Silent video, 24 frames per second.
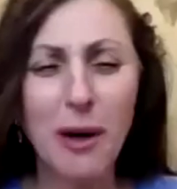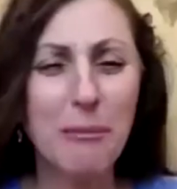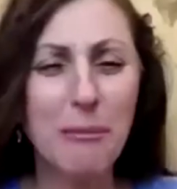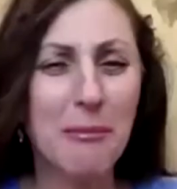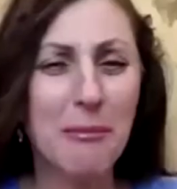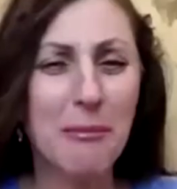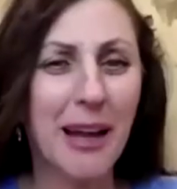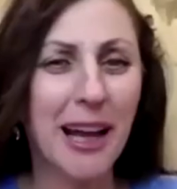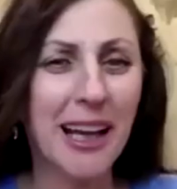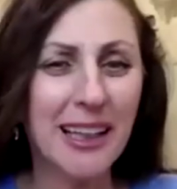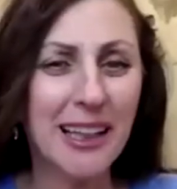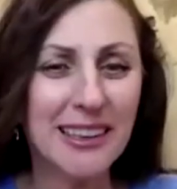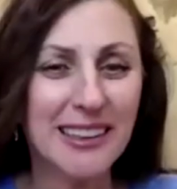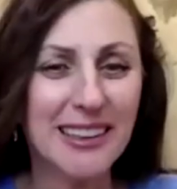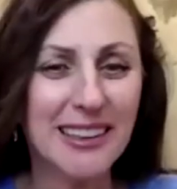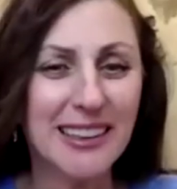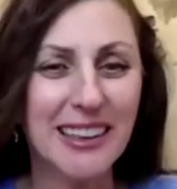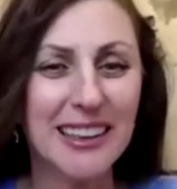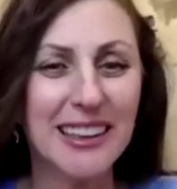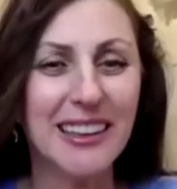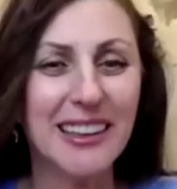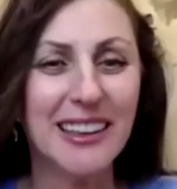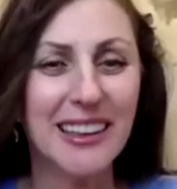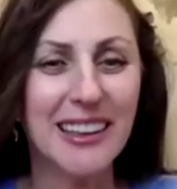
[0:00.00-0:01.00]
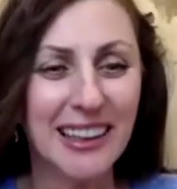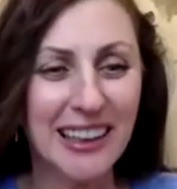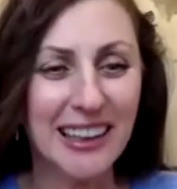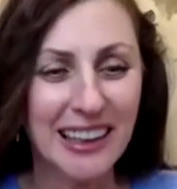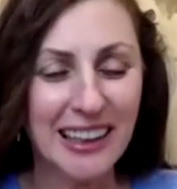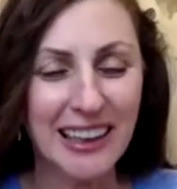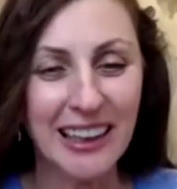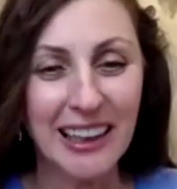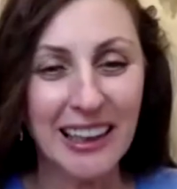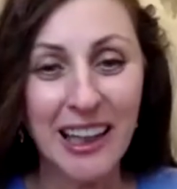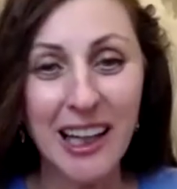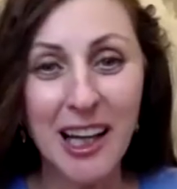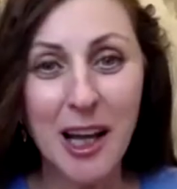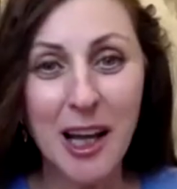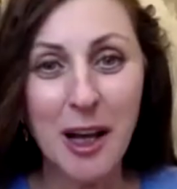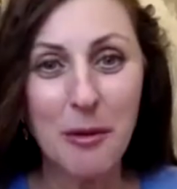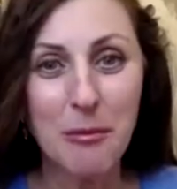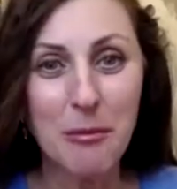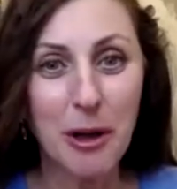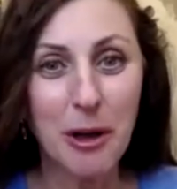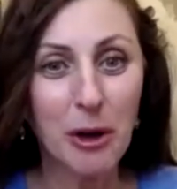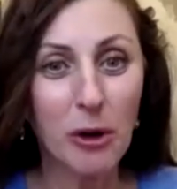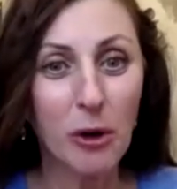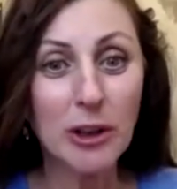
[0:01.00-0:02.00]
amazing, Lily,
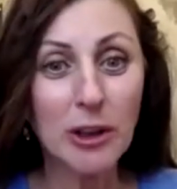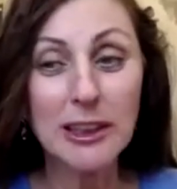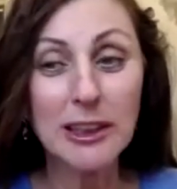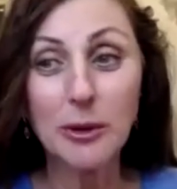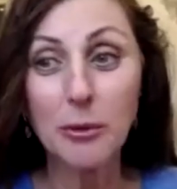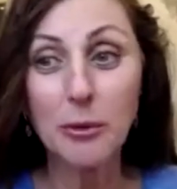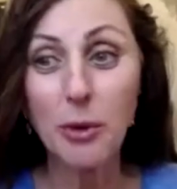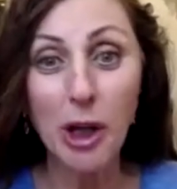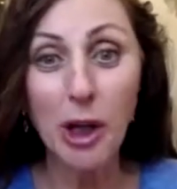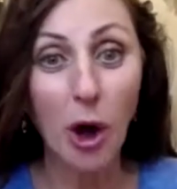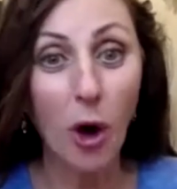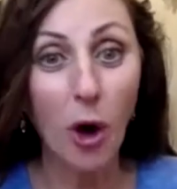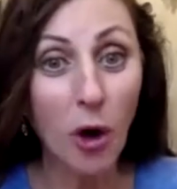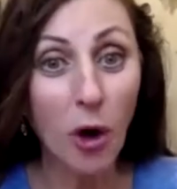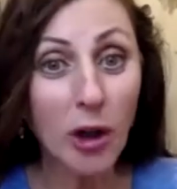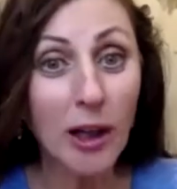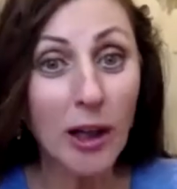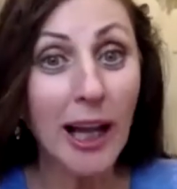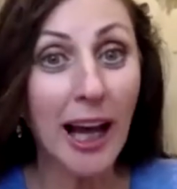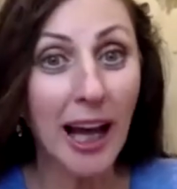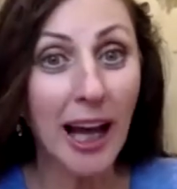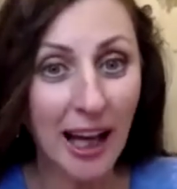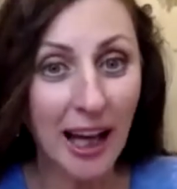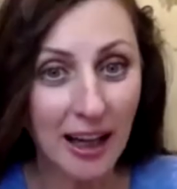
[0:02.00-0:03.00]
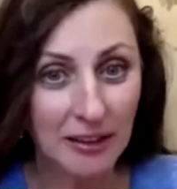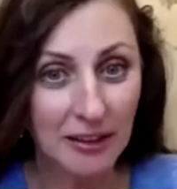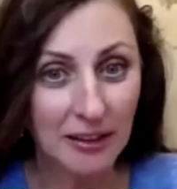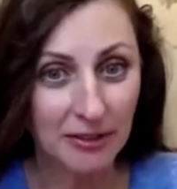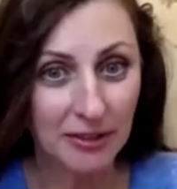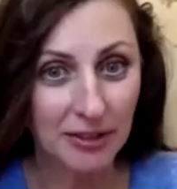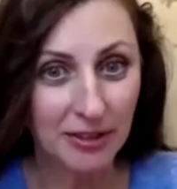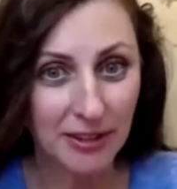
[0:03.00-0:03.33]
because we all have